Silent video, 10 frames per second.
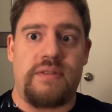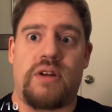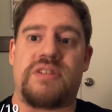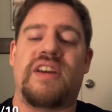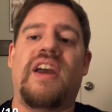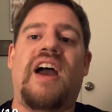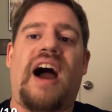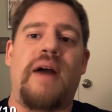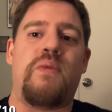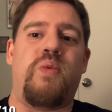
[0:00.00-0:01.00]
There's,
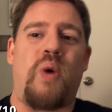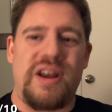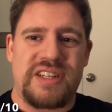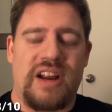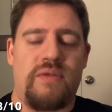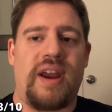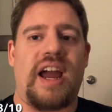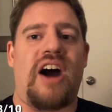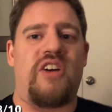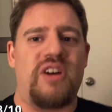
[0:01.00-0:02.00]
I was going to rate
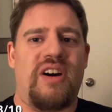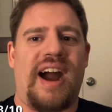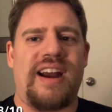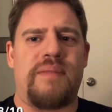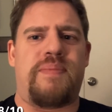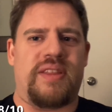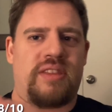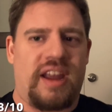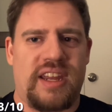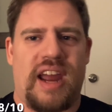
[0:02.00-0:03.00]
a little higher, but
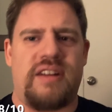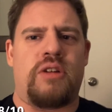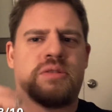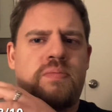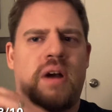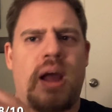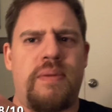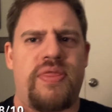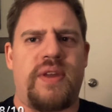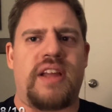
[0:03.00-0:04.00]
again, there's a
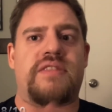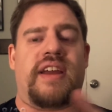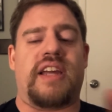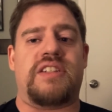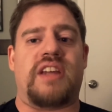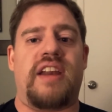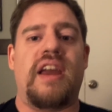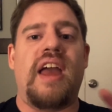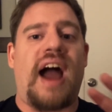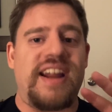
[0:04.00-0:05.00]
couple of things, like I said,
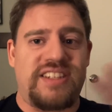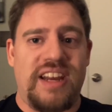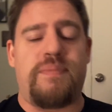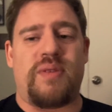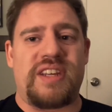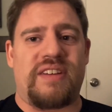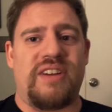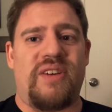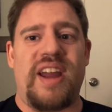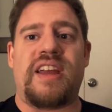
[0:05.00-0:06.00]
I didn't
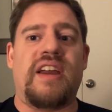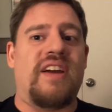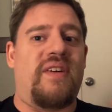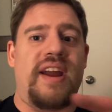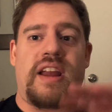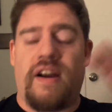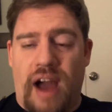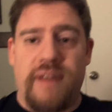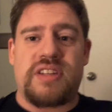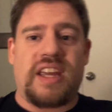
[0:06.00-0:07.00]
particularly like. Like,
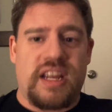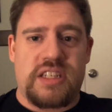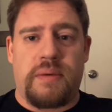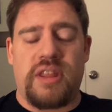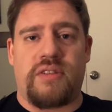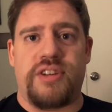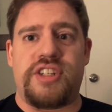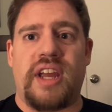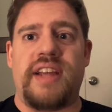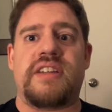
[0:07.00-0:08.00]
obviously hit some of the
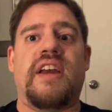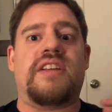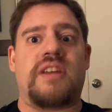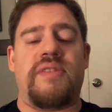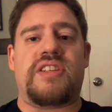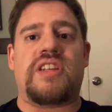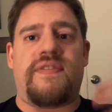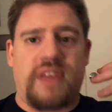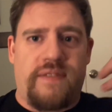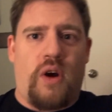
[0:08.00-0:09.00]
cliches, some of the
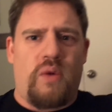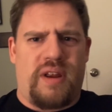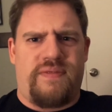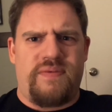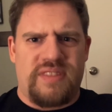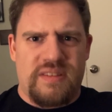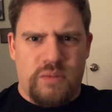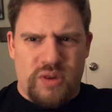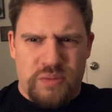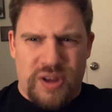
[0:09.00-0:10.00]
stuff that I've already
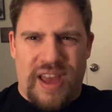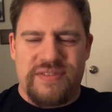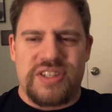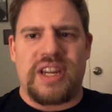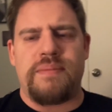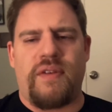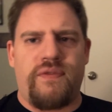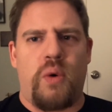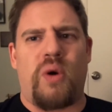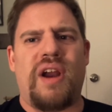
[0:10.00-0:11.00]
mm, have seen
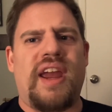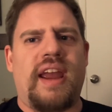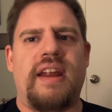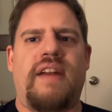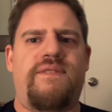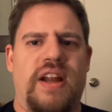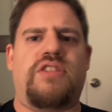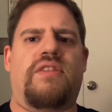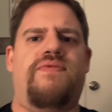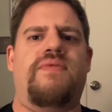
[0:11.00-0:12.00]
before in
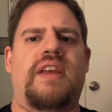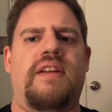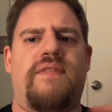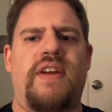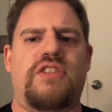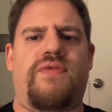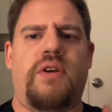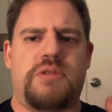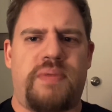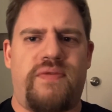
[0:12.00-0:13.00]
adventure, in adventure
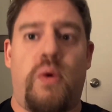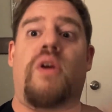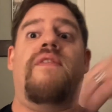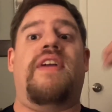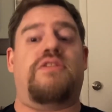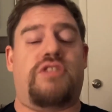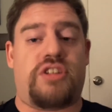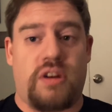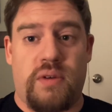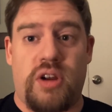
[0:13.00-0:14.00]
films before, adventure
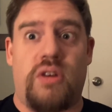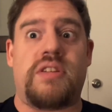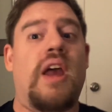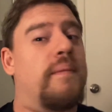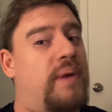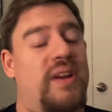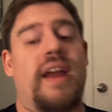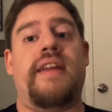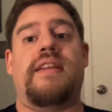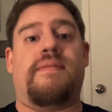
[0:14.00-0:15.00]
serials, but
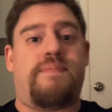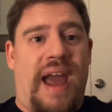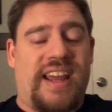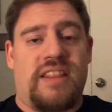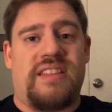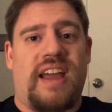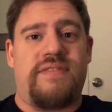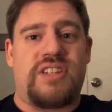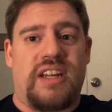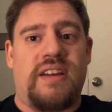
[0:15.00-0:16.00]
yet back in,
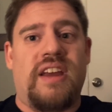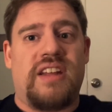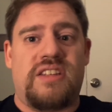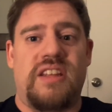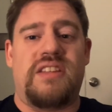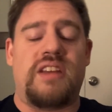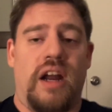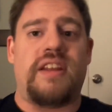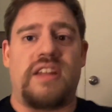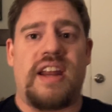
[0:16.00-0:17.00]
I've seen
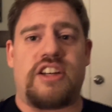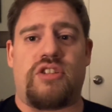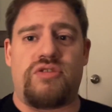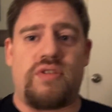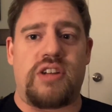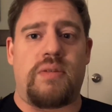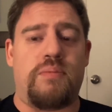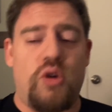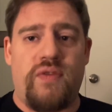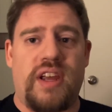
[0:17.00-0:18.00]
done in the National Treasure
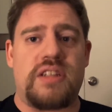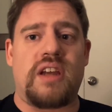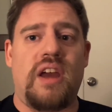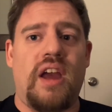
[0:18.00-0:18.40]
movies.